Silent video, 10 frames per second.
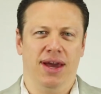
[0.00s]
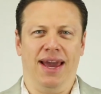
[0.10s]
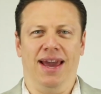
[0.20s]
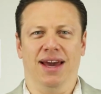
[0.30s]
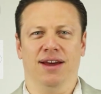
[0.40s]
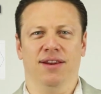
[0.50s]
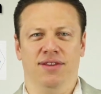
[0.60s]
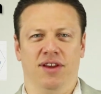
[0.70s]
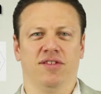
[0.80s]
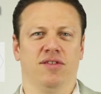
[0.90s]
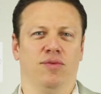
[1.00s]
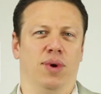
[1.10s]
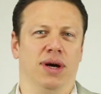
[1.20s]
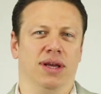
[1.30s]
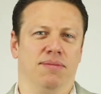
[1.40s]
And this is
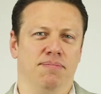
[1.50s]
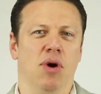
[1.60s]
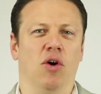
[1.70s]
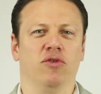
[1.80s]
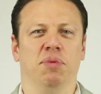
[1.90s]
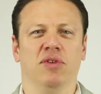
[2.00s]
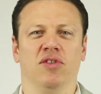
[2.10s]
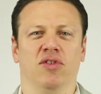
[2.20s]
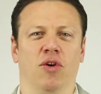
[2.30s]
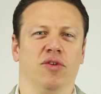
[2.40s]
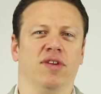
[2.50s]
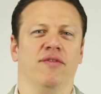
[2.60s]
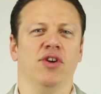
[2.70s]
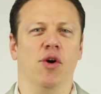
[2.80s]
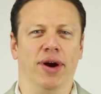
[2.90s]
what most business owners
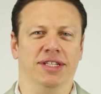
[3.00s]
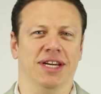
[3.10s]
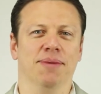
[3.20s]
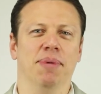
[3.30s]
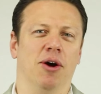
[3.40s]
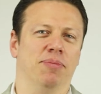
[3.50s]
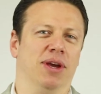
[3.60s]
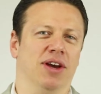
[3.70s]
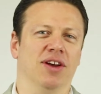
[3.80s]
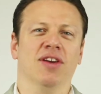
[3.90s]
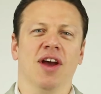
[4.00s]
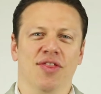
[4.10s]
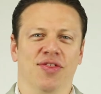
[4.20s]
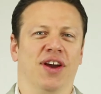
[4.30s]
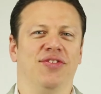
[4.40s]
have no idea about, because
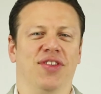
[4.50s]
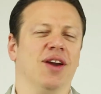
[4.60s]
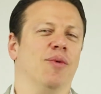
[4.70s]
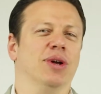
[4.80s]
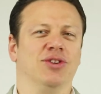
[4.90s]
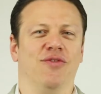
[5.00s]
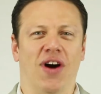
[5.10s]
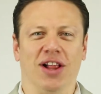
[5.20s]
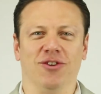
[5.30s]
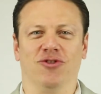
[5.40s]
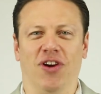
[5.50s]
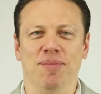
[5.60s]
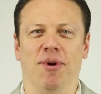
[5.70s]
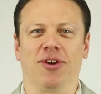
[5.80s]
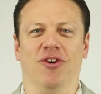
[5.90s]
they think once you file your
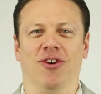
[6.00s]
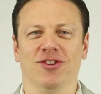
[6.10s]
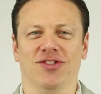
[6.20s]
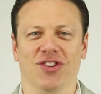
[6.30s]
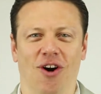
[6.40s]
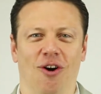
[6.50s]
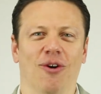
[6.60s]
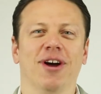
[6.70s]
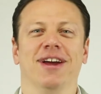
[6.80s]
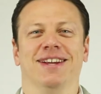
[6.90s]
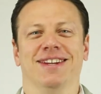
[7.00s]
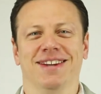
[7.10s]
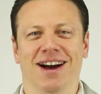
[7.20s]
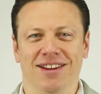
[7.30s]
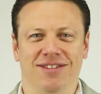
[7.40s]
trademark, you're good to go.
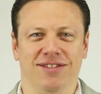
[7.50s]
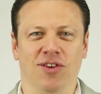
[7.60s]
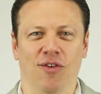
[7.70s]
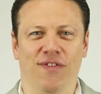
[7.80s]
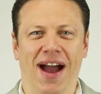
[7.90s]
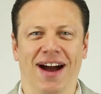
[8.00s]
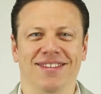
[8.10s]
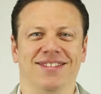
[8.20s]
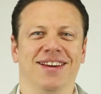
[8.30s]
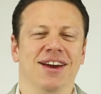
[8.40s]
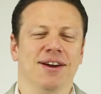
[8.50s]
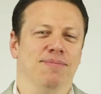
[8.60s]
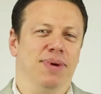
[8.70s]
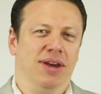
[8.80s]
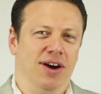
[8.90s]
Not so fast,
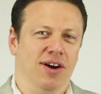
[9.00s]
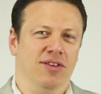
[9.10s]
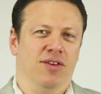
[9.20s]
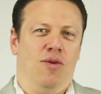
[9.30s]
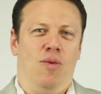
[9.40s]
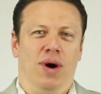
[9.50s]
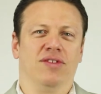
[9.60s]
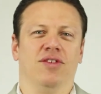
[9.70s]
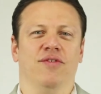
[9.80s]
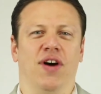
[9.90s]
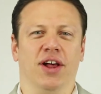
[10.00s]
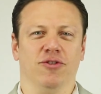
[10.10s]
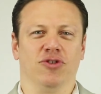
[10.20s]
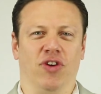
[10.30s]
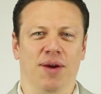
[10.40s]
because once you file
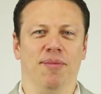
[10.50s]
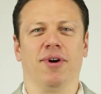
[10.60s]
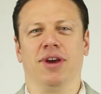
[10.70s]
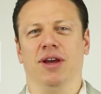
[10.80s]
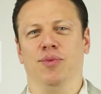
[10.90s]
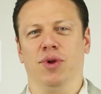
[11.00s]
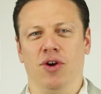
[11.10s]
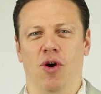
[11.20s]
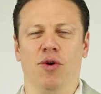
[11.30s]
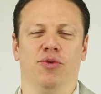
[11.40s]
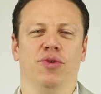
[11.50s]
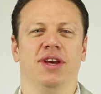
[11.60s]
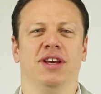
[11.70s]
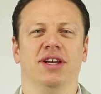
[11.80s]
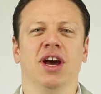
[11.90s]
your trademark, it will go through
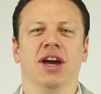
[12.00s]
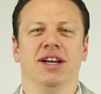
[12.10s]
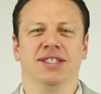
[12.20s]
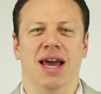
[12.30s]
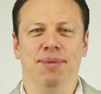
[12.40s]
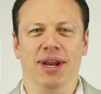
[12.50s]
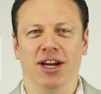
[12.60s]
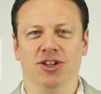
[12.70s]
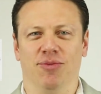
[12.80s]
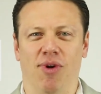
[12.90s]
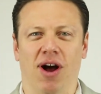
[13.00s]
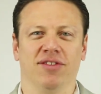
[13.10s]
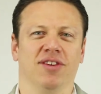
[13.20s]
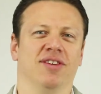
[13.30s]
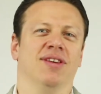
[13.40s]
the examination
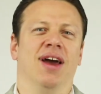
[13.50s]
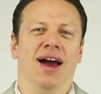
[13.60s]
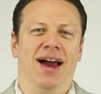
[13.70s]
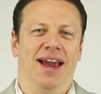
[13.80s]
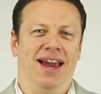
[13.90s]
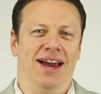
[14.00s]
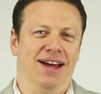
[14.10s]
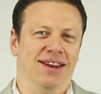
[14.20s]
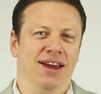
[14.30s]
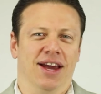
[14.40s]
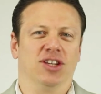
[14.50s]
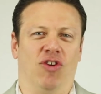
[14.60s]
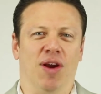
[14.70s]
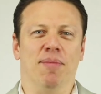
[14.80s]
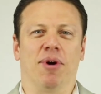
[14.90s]
process, and a
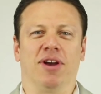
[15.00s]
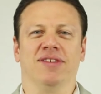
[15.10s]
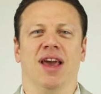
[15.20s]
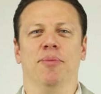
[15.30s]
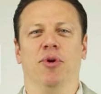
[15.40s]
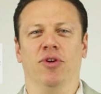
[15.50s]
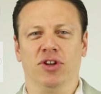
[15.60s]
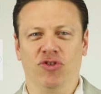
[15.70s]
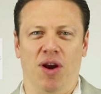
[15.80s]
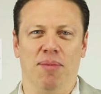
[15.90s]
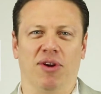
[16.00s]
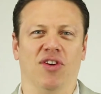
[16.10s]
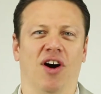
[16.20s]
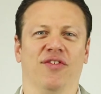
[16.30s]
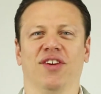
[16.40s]
trademark examiner in the trademarks
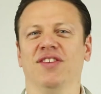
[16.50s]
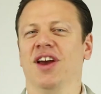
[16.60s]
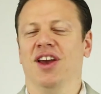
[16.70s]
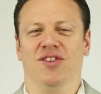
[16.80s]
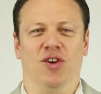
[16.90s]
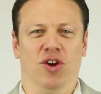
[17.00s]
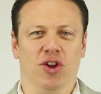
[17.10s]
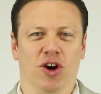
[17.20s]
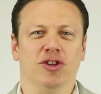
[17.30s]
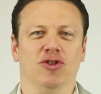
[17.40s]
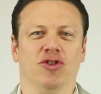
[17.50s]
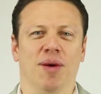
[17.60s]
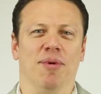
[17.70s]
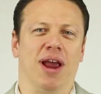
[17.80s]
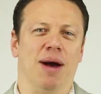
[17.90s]
office is going to look at your
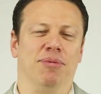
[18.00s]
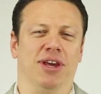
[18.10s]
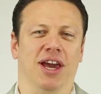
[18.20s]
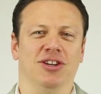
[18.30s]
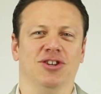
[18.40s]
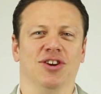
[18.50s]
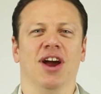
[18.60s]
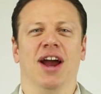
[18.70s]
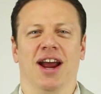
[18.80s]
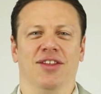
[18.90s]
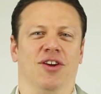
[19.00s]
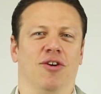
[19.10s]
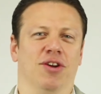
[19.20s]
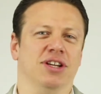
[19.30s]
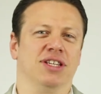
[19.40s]
trademark application and they're
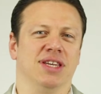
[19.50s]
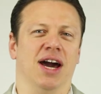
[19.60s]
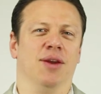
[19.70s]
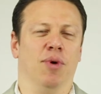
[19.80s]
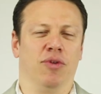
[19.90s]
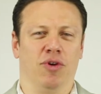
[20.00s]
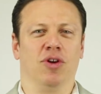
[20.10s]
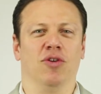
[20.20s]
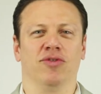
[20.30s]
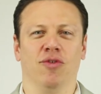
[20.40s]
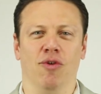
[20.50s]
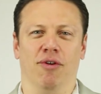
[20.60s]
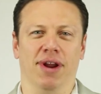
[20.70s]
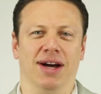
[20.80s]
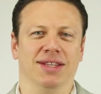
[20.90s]
going to decide whether it goes through
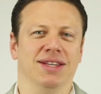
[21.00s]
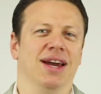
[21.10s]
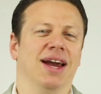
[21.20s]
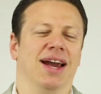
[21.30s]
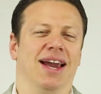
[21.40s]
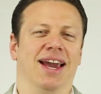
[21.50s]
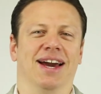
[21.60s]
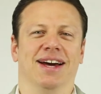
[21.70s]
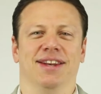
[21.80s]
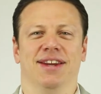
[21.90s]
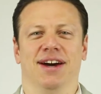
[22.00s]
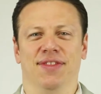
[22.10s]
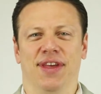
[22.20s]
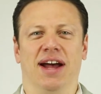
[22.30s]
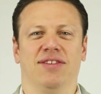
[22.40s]
or not. And
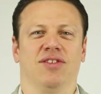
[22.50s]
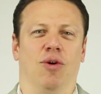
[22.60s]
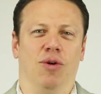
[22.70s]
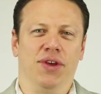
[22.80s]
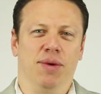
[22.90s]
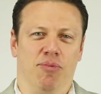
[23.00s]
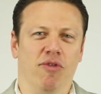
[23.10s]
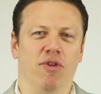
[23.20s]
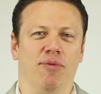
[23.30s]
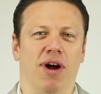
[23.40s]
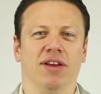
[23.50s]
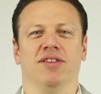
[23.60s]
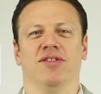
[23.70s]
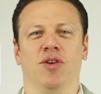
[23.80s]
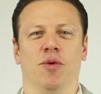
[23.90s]
that's called the approval
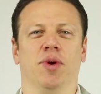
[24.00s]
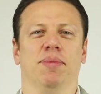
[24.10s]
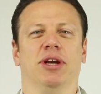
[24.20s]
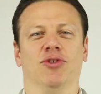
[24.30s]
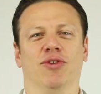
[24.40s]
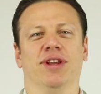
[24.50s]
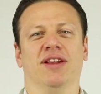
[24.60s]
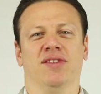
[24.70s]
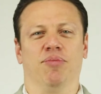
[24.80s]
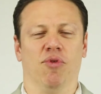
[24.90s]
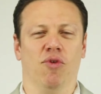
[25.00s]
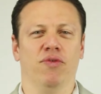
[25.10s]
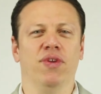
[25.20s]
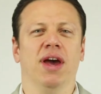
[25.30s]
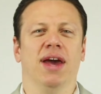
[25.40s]
process. So you want to make sure it gets
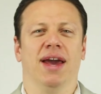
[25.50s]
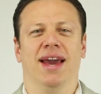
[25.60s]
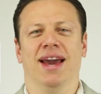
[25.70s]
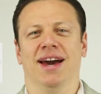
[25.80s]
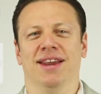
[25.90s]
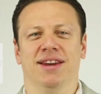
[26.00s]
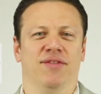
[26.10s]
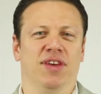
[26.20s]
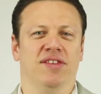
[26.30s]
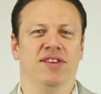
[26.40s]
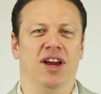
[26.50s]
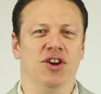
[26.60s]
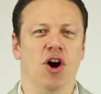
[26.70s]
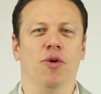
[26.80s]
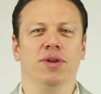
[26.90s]
approved. And if they say
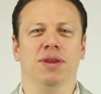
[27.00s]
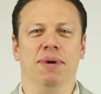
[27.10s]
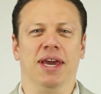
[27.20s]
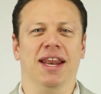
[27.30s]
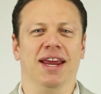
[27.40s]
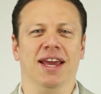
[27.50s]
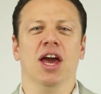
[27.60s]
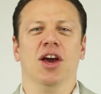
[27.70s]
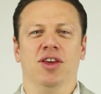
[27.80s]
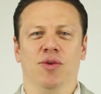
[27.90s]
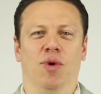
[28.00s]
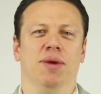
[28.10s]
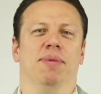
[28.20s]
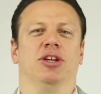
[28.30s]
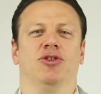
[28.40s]
no in the beginning, you want
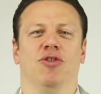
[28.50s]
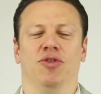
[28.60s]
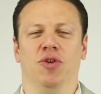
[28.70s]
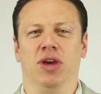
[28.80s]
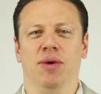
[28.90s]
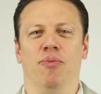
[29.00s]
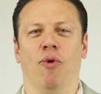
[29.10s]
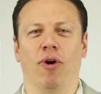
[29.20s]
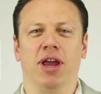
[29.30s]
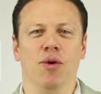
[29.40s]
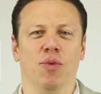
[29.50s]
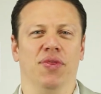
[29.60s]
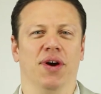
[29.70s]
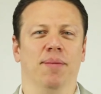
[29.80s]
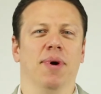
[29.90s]
to make sure you keep working
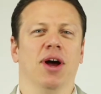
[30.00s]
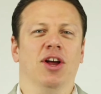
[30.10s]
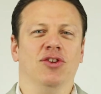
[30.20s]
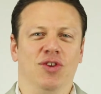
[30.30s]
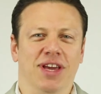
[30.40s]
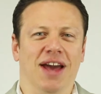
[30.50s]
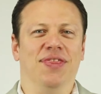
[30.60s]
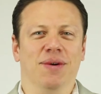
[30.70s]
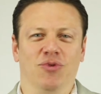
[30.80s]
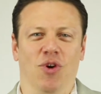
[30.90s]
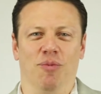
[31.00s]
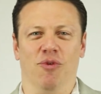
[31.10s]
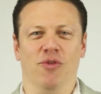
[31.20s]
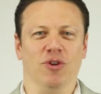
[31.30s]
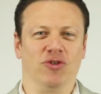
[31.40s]
with them to get them to
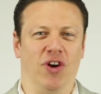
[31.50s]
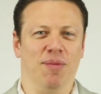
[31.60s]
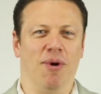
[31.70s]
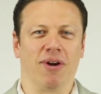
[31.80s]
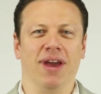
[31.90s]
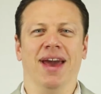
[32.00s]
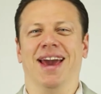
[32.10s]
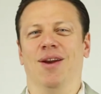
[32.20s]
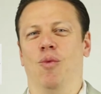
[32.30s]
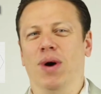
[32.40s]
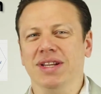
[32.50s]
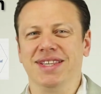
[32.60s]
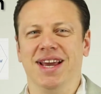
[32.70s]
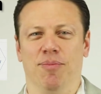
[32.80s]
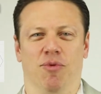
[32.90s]
approve your trademark. And once
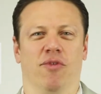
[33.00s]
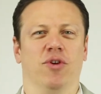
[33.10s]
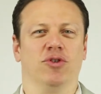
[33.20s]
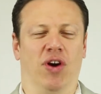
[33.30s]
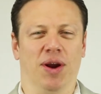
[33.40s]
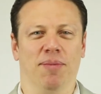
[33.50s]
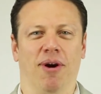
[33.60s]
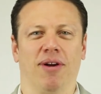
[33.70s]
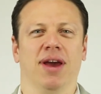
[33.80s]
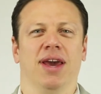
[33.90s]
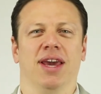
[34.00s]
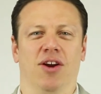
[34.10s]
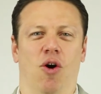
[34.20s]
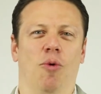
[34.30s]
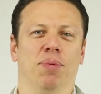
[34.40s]
they approve your trademark,
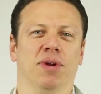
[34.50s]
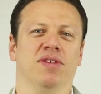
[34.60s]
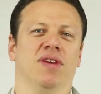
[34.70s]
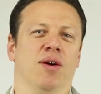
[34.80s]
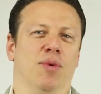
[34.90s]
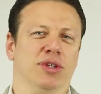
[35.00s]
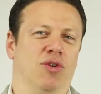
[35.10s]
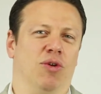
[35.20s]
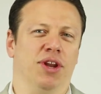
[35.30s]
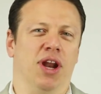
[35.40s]
it opens what's called